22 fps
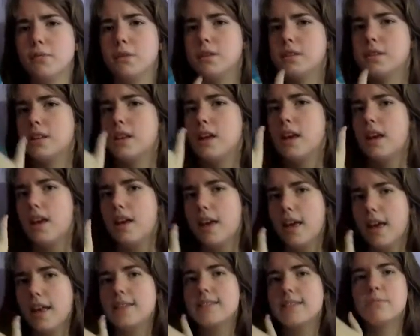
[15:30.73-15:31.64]
hits more
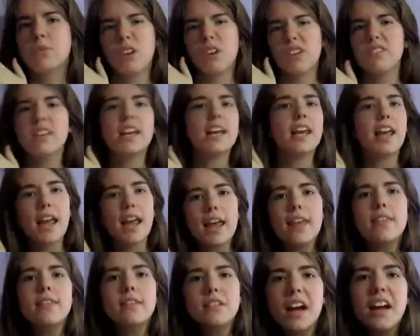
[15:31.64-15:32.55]
of like 8th,
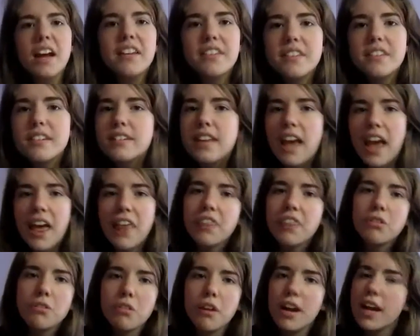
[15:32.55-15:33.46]
9th, 10th grade
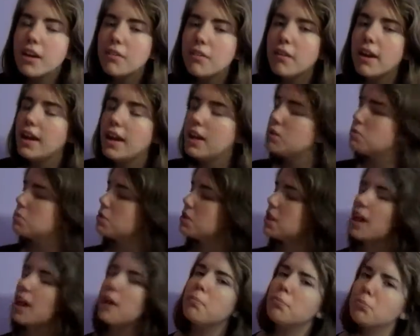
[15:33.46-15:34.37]
range, which I
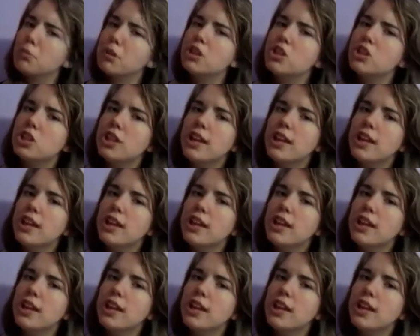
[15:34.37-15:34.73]
appreciate.